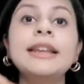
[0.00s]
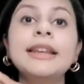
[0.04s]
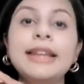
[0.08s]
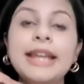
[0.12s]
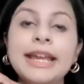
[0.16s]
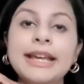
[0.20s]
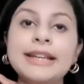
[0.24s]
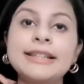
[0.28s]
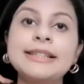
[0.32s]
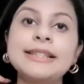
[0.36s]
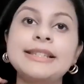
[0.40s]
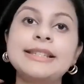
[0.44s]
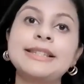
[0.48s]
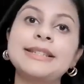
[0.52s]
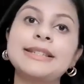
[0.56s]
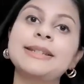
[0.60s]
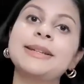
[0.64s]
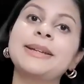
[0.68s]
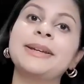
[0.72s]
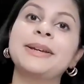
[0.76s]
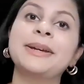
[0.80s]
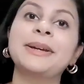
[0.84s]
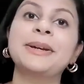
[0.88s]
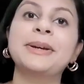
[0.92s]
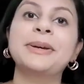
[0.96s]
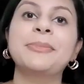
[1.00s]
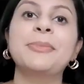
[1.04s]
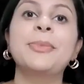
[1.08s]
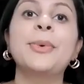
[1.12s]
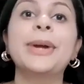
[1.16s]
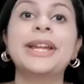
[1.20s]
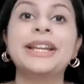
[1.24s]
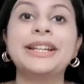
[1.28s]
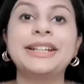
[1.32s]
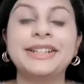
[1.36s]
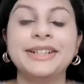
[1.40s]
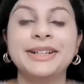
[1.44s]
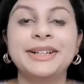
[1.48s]
Next
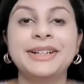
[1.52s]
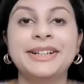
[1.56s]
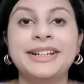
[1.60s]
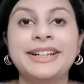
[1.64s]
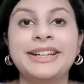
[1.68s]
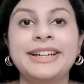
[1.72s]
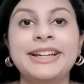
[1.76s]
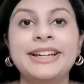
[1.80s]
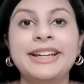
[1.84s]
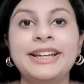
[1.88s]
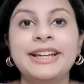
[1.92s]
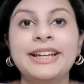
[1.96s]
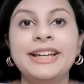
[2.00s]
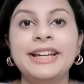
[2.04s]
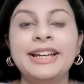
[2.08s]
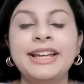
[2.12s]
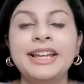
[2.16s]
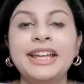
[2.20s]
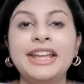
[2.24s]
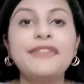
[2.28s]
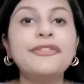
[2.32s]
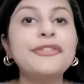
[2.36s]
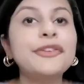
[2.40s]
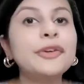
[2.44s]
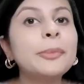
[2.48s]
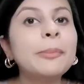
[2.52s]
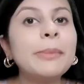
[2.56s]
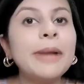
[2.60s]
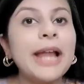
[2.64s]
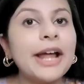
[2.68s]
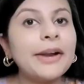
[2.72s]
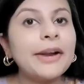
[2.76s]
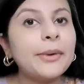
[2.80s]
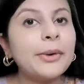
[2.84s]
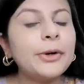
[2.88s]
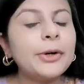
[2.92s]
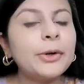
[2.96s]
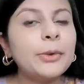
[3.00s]
point. If you
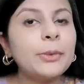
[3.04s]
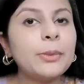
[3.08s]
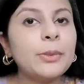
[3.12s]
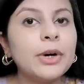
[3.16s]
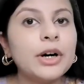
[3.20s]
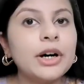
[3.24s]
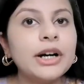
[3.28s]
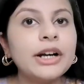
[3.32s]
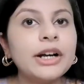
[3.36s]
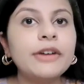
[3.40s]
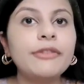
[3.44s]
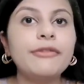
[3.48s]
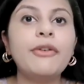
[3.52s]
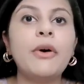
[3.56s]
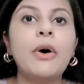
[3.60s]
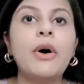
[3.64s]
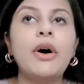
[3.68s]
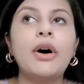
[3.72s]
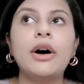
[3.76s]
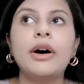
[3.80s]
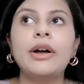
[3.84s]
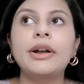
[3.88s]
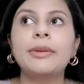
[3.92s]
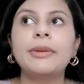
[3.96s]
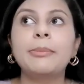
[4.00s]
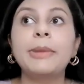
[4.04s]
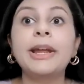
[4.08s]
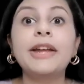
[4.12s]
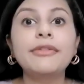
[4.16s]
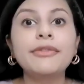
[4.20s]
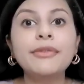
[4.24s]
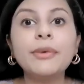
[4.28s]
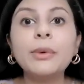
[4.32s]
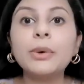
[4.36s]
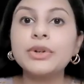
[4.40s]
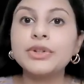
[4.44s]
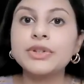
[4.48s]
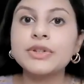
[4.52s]
plan on to work for Big
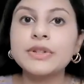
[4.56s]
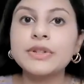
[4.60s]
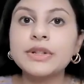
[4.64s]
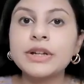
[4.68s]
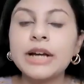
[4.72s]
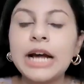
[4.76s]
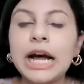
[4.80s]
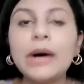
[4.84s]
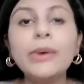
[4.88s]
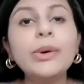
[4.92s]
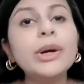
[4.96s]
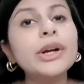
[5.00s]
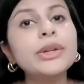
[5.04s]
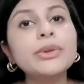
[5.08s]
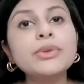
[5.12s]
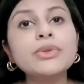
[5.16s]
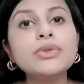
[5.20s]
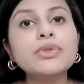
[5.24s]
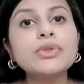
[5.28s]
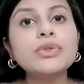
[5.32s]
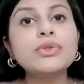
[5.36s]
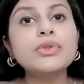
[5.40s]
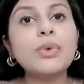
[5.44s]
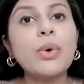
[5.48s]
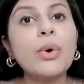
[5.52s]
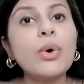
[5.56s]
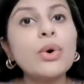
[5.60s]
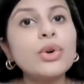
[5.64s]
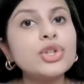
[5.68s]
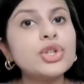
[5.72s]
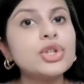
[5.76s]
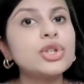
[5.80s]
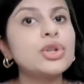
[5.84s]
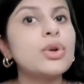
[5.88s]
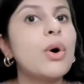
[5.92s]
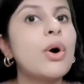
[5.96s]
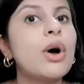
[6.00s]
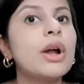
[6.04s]
Fours, how are you so
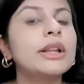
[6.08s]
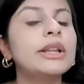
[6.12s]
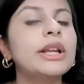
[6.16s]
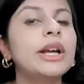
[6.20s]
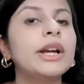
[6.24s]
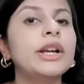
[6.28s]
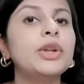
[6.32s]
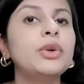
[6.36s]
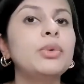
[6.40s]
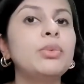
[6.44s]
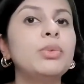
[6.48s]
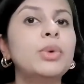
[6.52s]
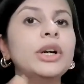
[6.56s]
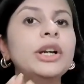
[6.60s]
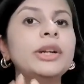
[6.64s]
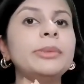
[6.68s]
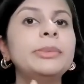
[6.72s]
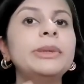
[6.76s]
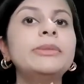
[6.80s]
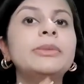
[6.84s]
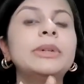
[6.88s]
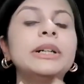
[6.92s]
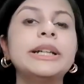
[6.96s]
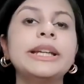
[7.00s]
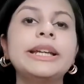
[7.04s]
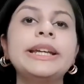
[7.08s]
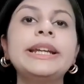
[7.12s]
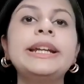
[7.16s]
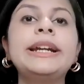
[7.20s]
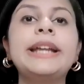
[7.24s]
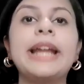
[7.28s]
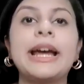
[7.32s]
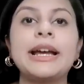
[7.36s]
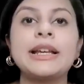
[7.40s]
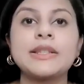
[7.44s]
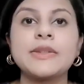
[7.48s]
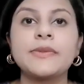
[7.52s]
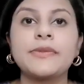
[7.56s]
sure that you want to be working
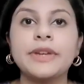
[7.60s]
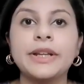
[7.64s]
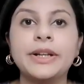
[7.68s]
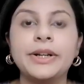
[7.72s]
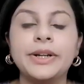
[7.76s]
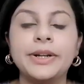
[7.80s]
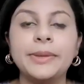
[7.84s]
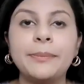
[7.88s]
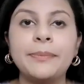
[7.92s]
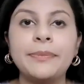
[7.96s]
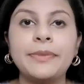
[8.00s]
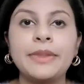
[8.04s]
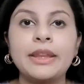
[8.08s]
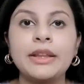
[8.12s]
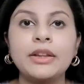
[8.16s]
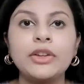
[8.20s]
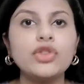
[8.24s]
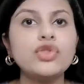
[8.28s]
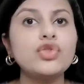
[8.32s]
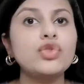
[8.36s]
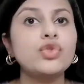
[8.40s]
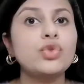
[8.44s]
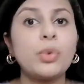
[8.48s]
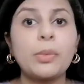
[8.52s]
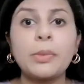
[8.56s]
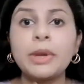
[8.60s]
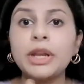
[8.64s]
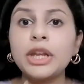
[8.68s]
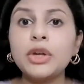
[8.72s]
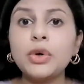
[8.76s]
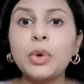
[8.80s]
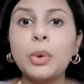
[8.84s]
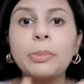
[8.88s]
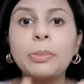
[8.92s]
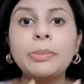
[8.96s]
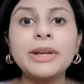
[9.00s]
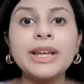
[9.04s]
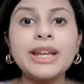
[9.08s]
in tax field? There's so many
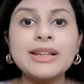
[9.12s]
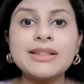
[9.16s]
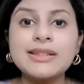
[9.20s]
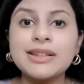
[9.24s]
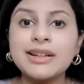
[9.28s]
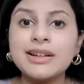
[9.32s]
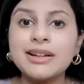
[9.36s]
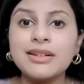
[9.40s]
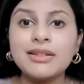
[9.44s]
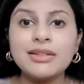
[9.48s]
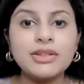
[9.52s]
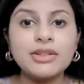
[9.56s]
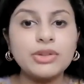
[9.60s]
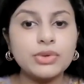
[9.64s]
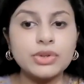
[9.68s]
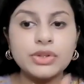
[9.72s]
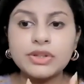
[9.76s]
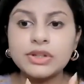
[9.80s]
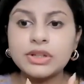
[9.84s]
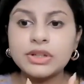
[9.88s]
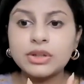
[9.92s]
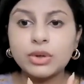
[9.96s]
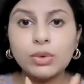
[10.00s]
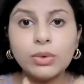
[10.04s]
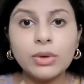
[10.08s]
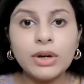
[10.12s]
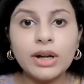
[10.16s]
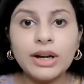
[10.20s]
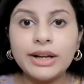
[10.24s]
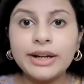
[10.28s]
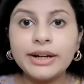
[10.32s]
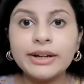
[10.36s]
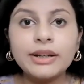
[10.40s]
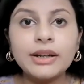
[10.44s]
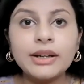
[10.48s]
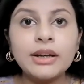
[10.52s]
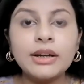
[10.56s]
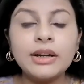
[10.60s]
openings in, you just Google
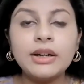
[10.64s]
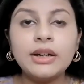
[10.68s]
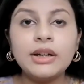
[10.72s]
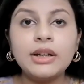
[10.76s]
it.